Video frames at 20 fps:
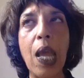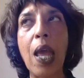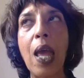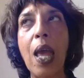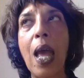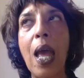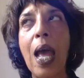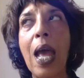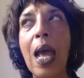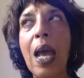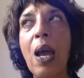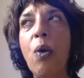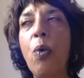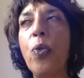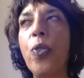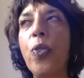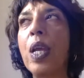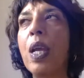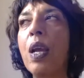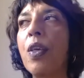How
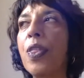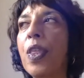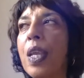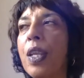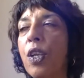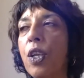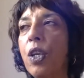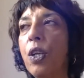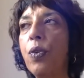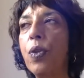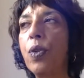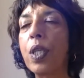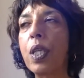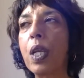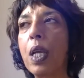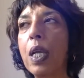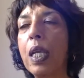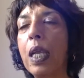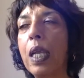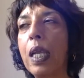they are then used
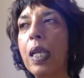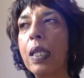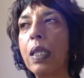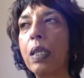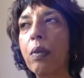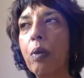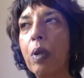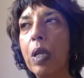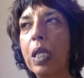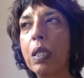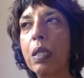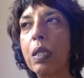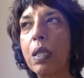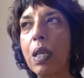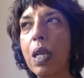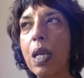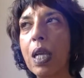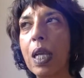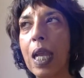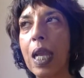is
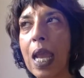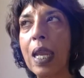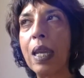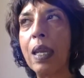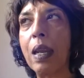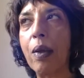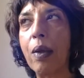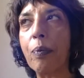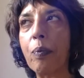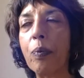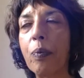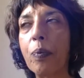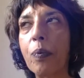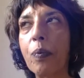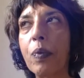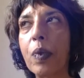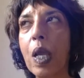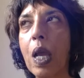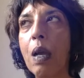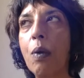again,
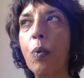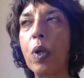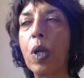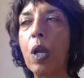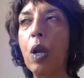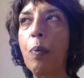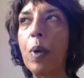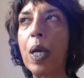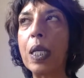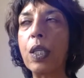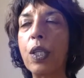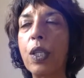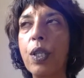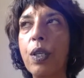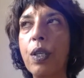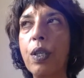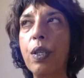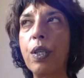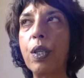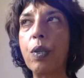I will go back
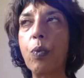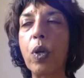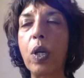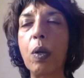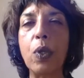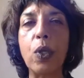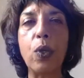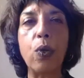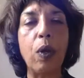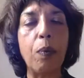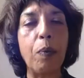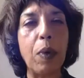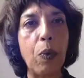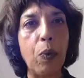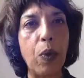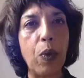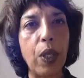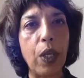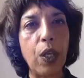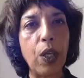to what I was talking about
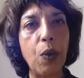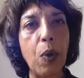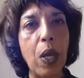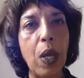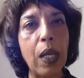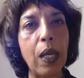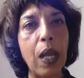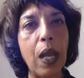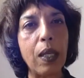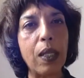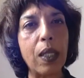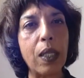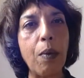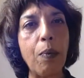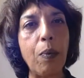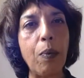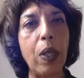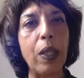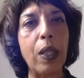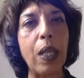with the UN.
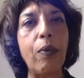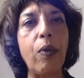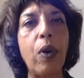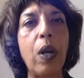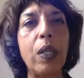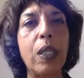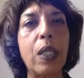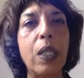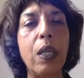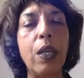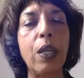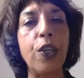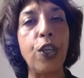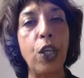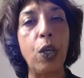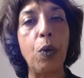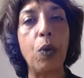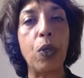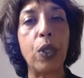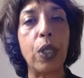There are certain
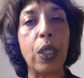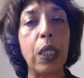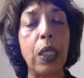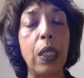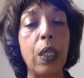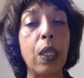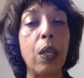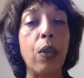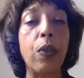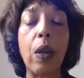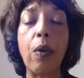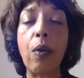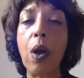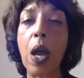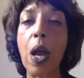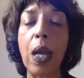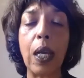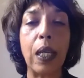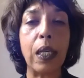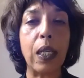nuances. So there are
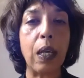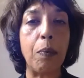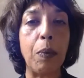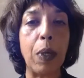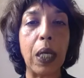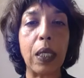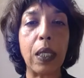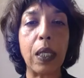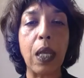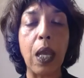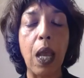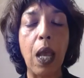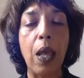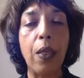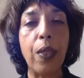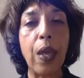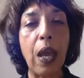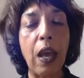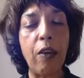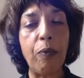academics
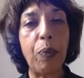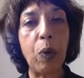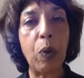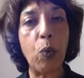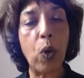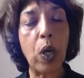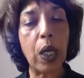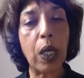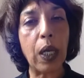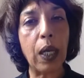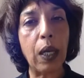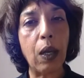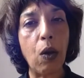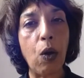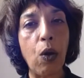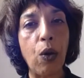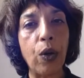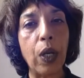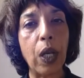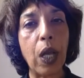that have been working
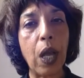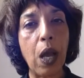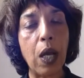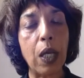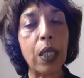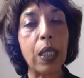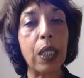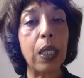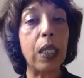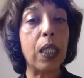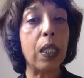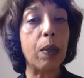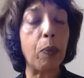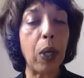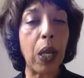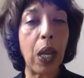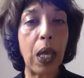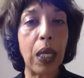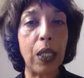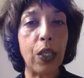on caste in
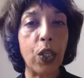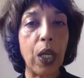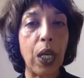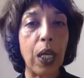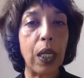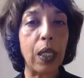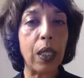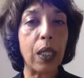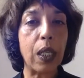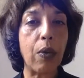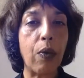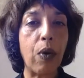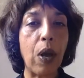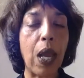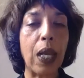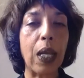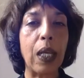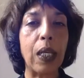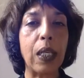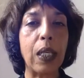supply chains. There are
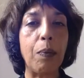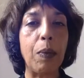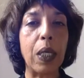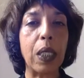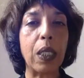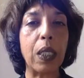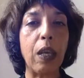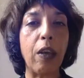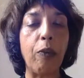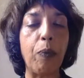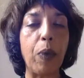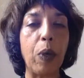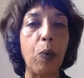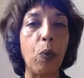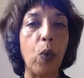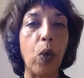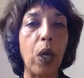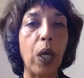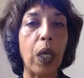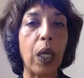academics that have been
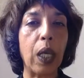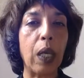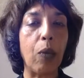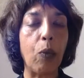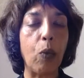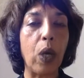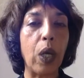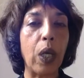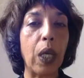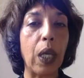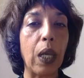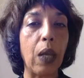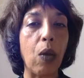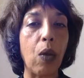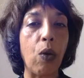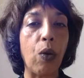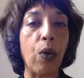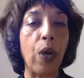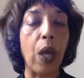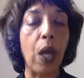working
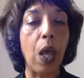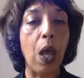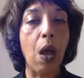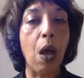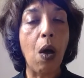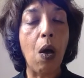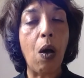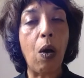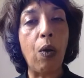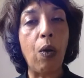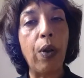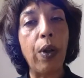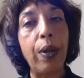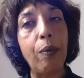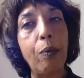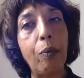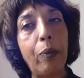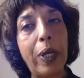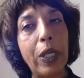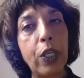on
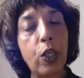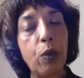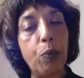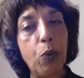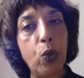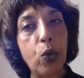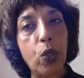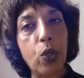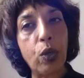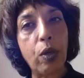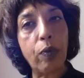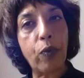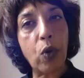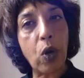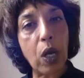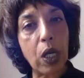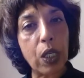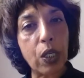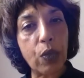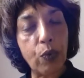much more sort of
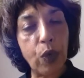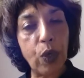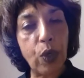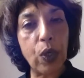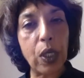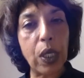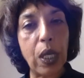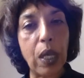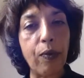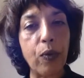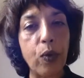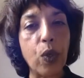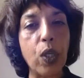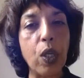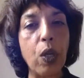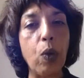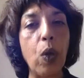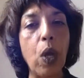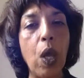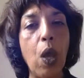grassroots level.
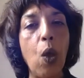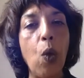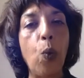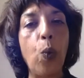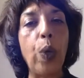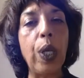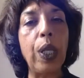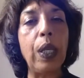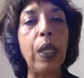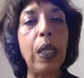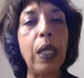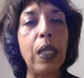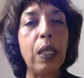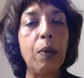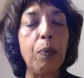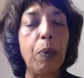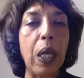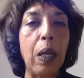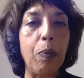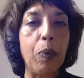So we need to
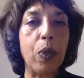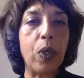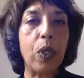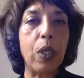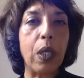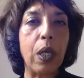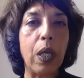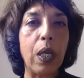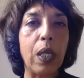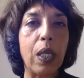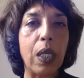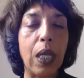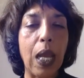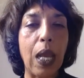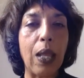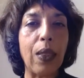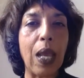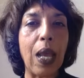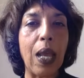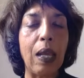be able to
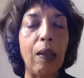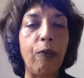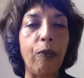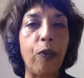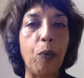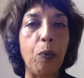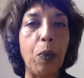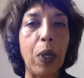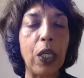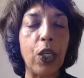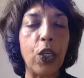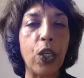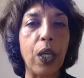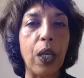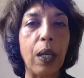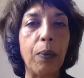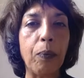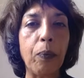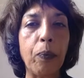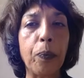get that
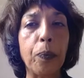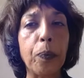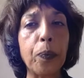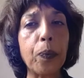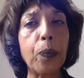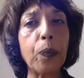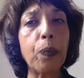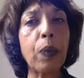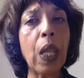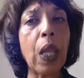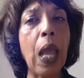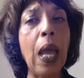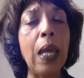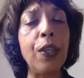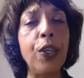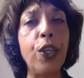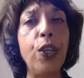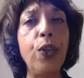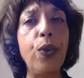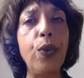information and
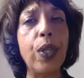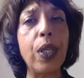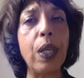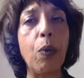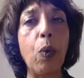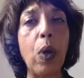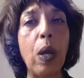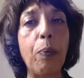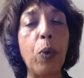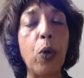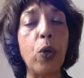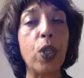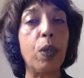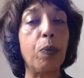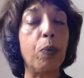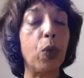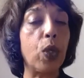use it where possible.